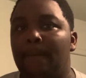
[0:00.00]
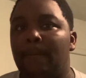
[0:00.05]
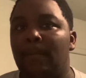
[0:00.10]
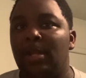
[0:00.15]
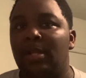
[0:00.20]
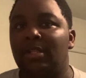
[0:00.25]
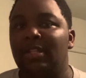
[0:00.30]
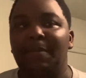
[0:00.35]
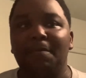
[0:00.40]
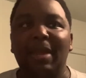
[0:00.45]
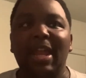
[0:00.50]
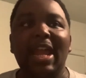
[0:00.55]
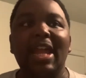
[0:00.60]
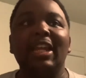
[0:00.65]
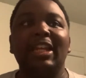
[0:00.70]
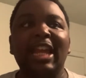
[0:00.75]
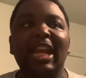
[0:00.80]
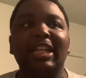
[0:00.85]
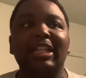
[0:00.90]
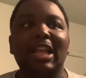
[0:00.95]
The man
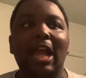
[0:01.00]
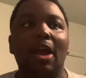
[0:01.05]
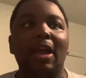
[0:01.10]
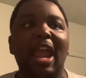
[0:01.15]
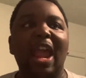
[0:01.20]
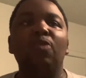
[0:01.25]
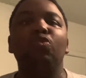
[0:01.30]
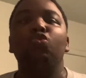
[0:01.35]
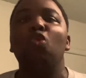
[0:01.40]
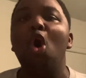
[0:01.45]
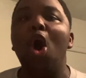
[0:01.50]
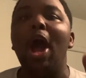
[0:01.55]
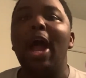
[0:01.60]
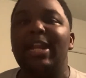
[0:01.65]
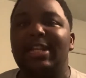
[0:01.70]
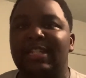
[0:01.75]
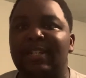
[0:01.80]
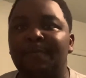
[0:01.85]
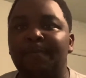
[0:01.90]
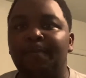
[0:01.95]
kicked out at
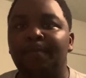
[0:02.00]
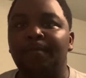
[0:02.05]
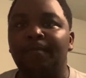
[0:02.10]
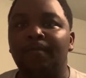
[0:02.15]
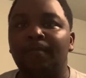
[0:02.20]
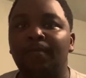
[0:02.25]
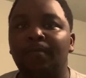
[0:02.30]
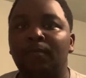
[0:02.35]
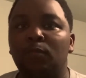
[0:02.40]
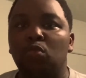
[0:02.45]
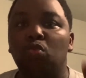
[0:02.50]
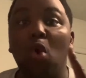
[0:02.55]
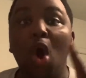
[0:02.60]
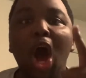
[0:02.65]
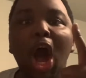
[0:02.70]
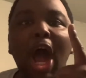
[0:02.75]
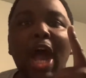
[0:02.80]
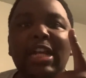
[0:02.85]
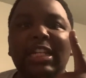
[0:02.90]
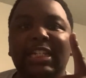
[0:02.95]
1.
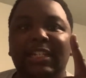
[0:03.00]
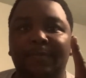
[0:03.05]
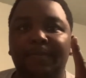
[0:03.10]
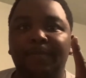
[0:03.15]
But